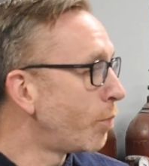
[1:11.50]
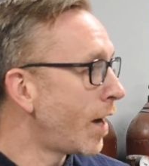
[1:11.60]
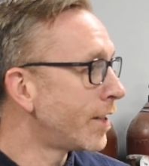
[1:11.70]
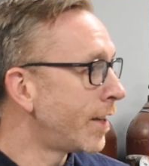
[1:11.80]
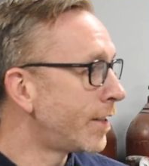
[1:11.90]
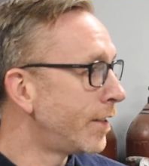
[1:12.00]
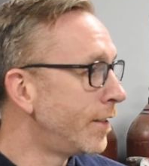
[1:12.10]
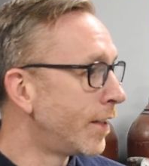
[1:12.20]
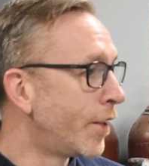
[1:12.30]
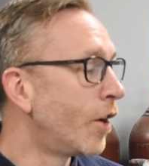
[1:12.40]

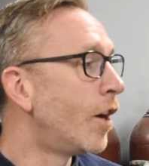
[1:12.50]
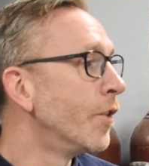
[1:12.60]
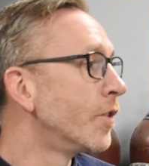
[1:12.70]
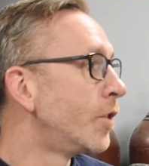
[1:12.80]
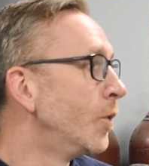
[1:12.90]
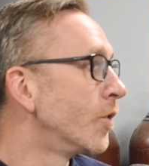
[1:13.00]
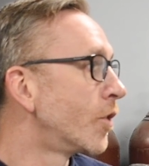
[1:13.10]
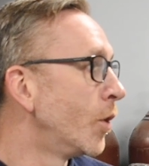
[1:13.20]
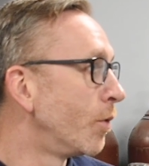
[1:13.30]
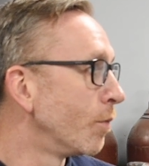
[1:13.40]
processes, and then all the students
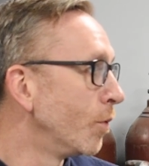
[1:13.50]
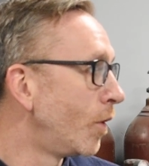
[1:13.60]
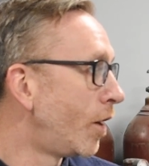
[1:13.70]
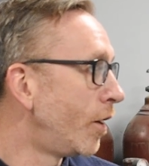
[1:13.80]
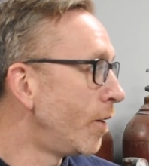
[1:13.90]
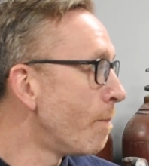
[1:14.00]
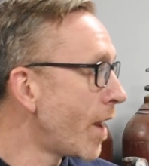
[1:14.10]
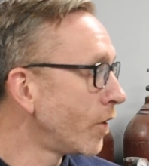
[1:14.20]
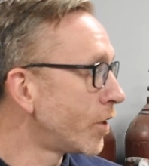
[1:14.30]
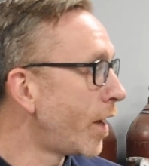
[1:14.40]
go through our
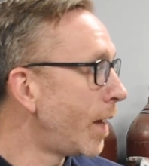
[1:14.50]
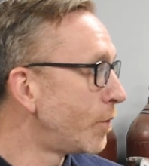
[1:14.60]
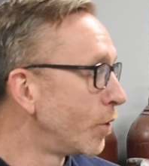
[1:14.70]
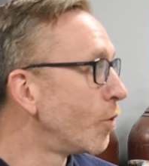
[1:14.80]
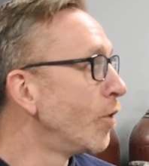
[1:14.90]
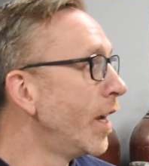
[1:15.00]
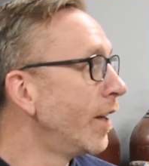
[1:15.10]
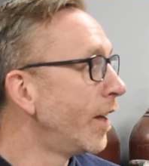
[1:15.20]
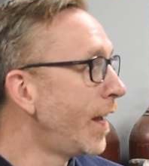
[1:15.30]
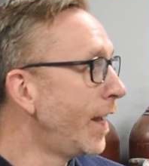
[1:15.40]
metal shop to create
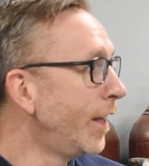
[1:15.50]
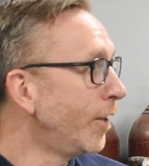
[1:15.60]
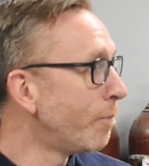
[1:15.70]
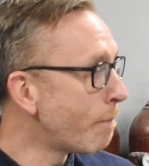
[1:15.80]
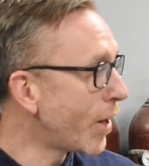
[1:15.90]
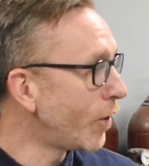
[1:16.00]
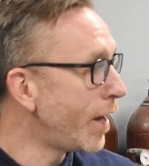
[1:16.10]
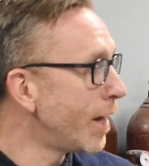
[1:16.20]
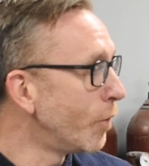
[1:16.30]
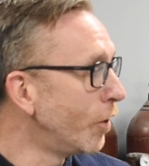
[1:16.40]
a metal
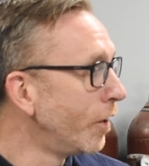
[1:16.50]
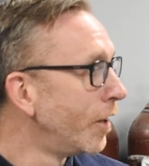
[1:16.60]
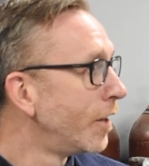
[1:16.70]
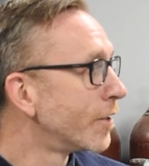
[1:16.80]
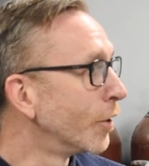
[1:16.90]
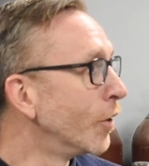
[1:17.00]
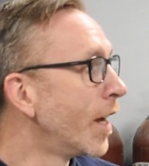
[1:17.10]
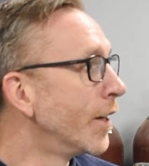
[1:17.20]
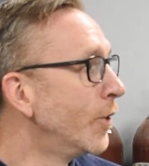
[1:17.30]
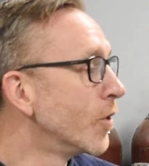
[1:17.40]
hammer to learn
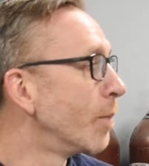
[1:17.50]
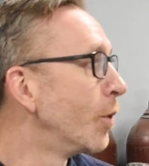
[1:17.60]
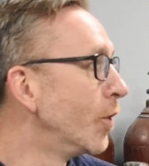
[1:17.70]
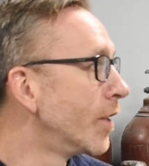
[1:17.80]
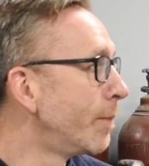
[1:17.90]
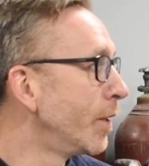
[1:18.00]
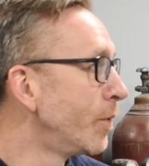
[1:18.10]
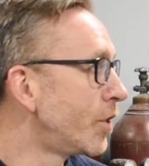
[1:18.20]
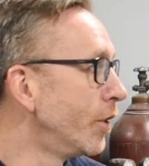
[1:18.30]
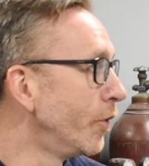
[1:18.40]
how to use our prototyping
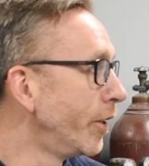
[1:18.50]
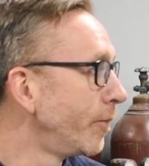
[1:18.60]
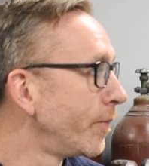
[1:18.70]
machinery.